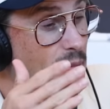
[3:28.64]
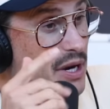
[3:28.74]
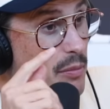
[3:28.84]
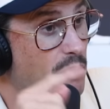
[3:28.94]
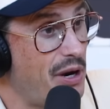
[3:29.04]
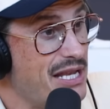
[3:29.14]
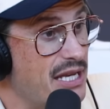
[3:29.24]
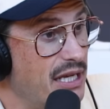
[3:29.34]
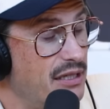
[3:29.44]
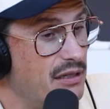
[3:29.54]
I'm going to
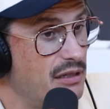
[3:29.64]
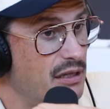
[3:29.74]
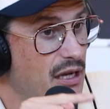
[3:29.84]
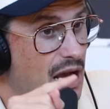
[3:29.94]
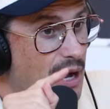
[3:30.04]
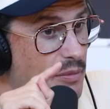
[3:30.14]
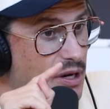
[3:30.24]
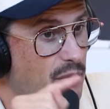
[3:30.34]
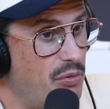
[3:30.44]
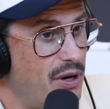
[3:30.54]
break it. I'm
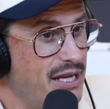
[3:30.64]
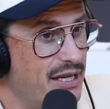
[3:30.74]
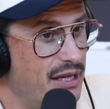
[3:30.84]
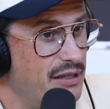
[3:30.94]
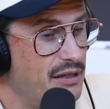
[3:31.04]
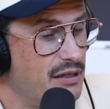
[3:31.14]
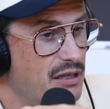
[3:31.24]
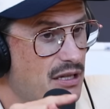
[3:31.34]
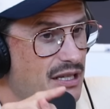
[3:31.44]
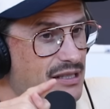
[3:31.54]
going to break it
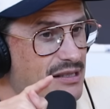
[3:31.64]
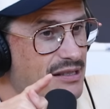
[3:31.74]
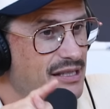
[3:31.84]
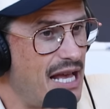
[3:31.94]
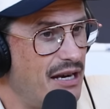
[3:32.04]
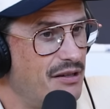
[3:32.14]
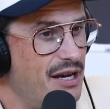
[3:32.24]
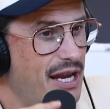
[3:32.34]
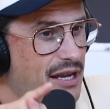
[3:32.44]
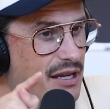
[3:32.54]

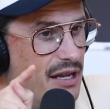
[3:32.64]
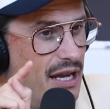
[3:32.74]
Saturday